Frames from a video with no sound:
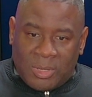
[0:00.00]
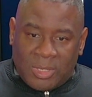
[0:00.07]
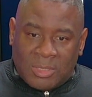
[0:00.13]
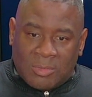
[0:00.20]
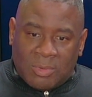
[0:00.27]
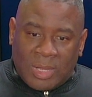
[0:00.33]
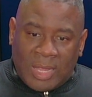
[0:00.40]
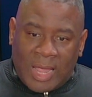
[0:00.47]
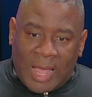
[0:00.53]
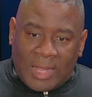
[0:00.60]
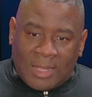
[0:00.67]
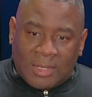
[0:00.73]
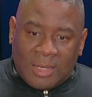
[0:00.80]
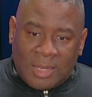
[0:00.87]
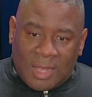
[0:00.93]
But the
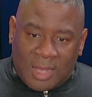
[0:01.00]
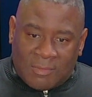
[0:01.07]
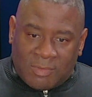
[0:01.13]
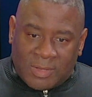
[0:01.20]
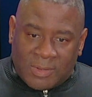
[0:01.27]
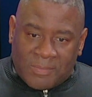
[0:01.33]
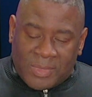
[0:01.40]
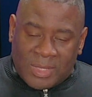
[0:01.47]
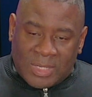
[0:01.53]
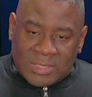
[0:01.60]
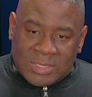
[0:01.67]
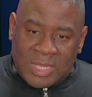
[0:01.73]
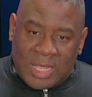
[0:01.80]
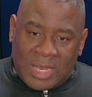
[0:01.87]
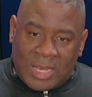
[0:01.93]
reality of it
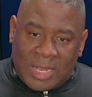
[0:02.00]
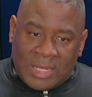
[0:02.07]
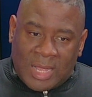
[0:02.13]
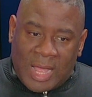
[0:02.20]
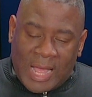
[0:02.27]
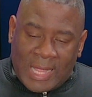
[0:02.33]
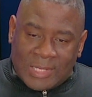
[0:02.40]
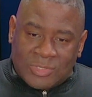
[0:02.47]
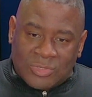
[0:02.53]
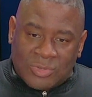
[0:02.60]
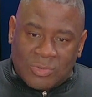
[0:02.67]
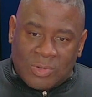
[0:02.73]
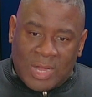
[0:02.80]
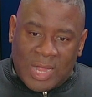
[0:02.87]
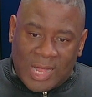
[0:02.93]
is that the high
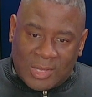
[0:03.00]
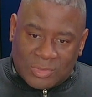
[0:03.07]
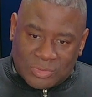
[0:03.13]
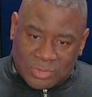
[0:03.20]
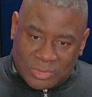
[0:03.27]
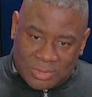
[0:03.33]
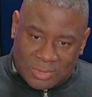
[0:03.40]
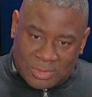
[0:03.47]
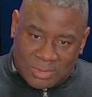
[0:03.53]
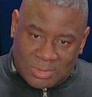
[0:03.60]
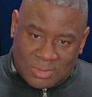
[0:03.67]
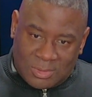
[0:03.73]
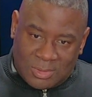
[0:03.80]
school counselor